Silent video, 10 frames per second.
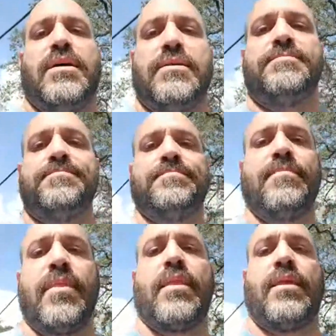Um,
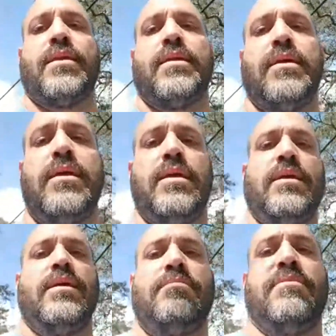
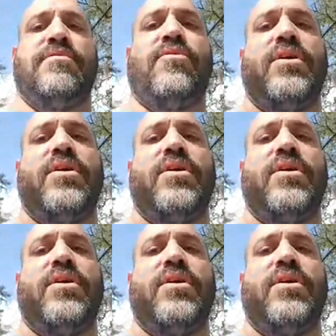Before